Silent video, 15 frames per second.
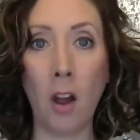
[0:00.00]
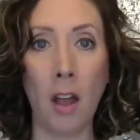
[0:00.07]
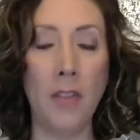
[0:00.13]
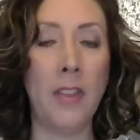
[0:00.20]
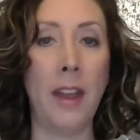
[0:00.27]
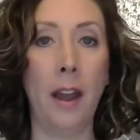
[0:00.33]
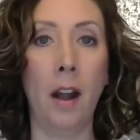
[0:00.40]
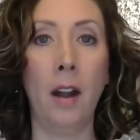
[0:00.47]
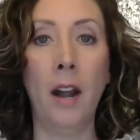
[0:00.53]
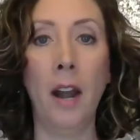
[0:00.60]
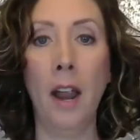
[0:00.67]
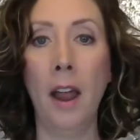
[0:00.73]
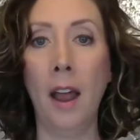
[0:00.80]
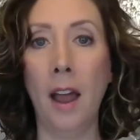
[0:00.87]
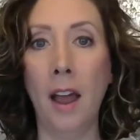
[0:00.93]
on there.
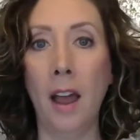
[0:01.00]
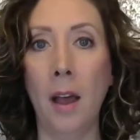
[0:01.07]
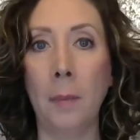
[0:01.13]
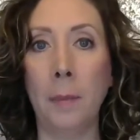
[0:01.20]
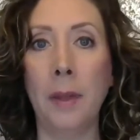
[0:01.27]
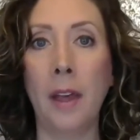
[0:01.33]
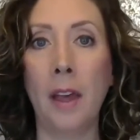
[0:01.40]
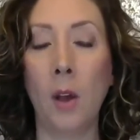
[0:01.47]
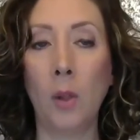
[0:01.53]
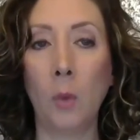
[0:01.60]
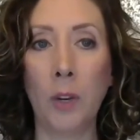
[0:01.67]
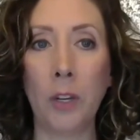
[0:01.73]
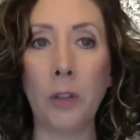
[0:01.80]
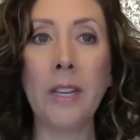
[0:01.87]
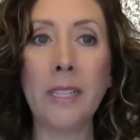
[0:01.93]

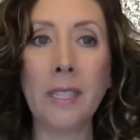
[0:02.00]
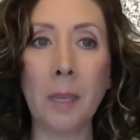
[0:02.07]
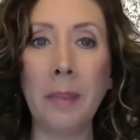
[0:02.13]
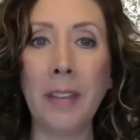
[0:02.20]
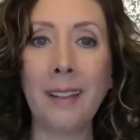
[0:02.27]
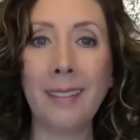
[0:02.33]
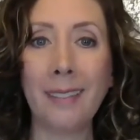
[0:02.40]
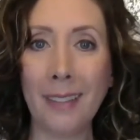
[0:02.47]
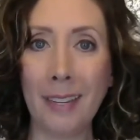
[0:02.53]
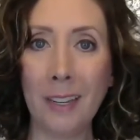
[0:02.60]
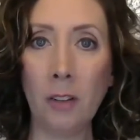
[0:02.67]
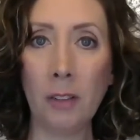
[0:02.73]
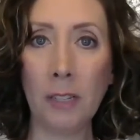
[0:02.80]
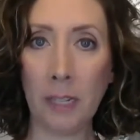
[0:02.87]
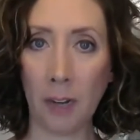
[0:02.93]
When you get something
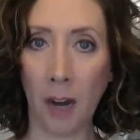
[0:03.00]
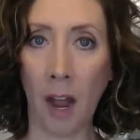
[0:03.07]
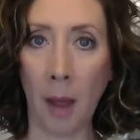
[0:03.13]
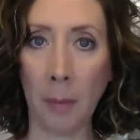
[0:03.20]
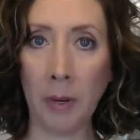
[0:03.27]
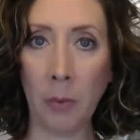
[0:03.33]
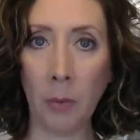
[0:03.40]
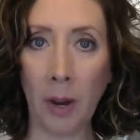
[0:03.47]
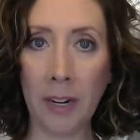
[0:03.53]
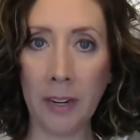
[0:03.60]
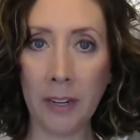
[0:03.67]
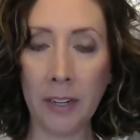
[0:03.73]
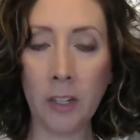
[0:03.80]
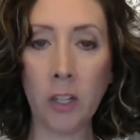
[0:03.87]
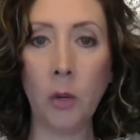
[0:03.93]
legally
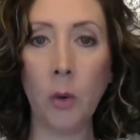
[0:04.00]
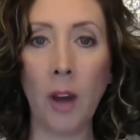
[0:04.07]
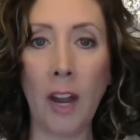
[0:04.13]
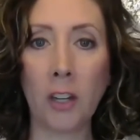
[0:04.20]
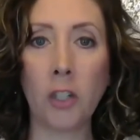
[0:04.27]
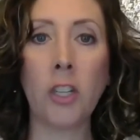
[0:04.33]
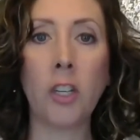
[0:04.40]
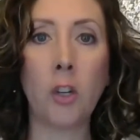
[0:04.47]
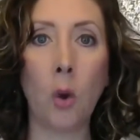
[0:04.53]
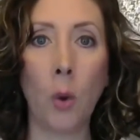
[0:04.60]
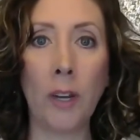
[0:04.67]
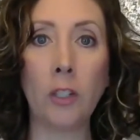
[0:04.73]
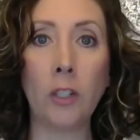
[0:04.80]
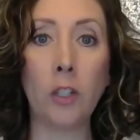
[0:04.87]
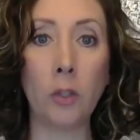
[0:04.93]
copyrighted, you're actually
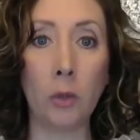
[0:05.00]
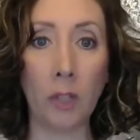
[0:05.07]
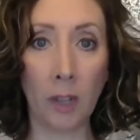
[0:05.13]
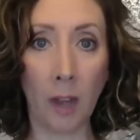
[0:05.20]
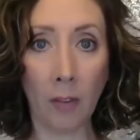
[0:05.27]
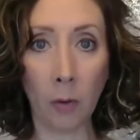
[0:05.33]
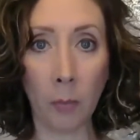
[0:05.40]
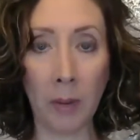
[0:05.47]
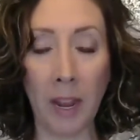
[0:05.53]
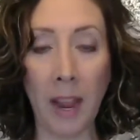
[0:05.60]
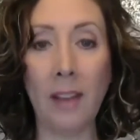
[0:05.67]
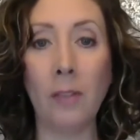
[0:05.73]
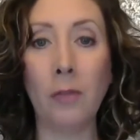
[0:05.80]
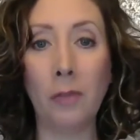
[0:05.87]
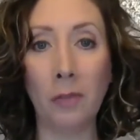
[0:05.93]
going to the government
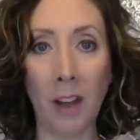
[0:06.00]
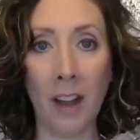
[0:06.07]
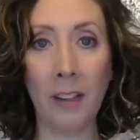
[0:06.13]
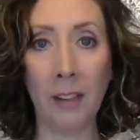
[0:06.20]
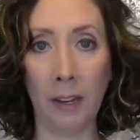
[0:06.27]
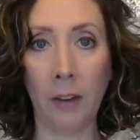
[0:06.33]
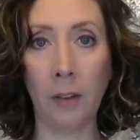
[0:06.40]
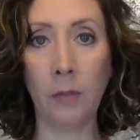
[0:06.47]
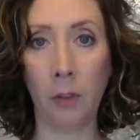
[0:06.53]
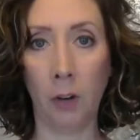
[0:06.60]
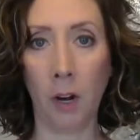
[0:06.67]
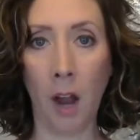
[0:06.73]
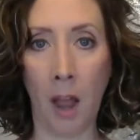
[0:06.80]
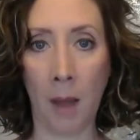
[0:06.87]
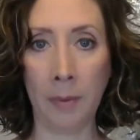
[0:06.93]
and filing for
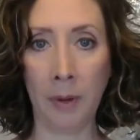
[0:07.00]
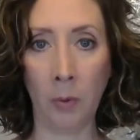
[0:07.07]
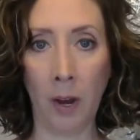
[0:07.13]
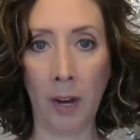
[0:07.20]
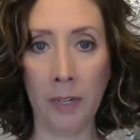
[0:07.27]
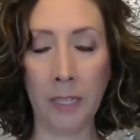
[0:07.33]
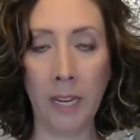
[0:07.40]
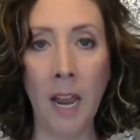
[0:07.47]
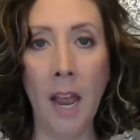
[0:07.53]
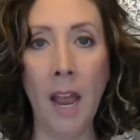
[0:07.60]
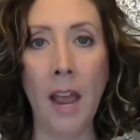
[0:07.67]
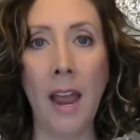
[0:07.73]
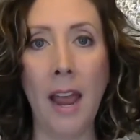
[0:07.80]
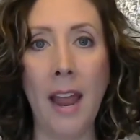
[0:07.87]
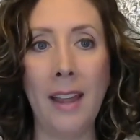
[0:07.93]
a copyright.
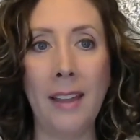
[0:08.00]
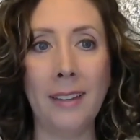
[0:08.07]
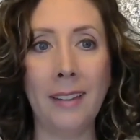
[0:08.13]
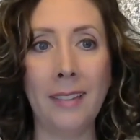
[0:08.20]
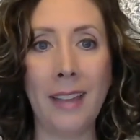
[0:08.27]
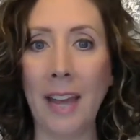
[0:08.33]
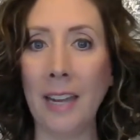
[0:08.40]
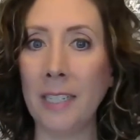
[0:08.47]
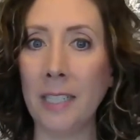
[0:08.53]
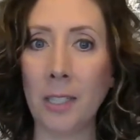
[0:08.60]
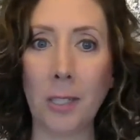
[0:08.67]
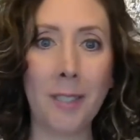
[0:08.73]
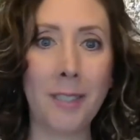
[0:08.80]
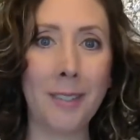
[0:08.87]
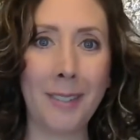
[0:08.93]
And that
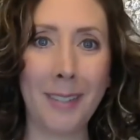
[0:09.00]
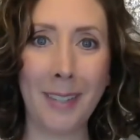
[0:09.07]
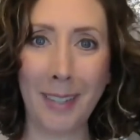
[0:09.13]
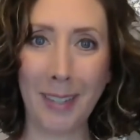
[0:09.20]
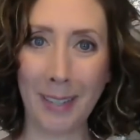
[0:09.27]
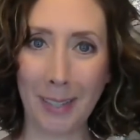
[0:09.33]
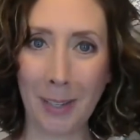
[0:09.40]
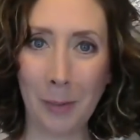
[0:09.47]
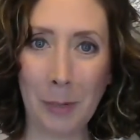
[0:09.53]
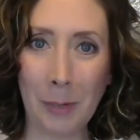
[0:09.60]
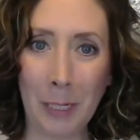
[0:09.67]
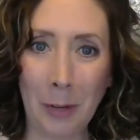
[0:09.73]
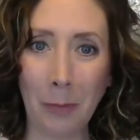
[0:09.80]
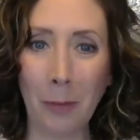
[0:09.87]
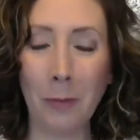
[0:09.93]
is a little
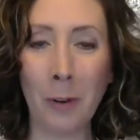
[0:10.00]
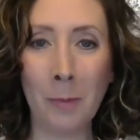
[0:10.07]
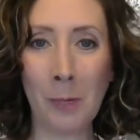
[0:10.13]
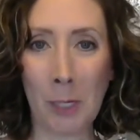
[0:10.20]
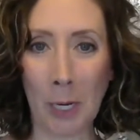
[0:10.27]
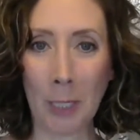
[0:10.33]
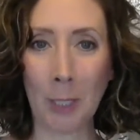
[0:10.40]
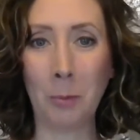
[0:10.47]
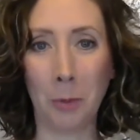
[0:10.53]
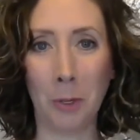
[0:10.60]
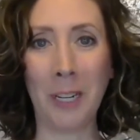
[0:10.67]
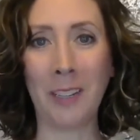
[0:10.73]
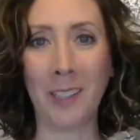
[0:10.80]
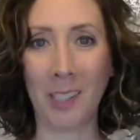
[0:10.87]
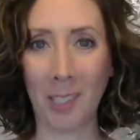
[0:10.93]
bit different from just
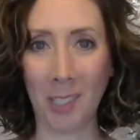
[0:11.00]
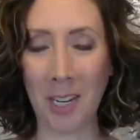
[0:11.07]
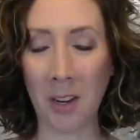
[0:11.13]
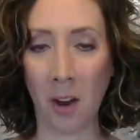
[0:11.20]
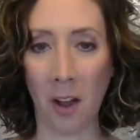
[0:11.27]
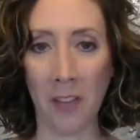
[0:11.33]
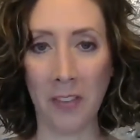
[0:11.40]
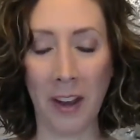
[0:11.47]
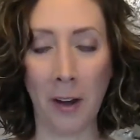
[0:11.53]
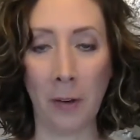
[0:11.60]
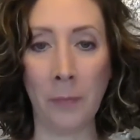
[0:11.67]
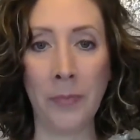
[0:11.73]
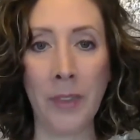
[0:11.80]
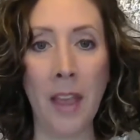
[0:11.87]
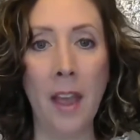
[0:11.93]
putting the C on
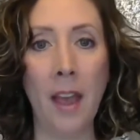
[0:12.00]
there.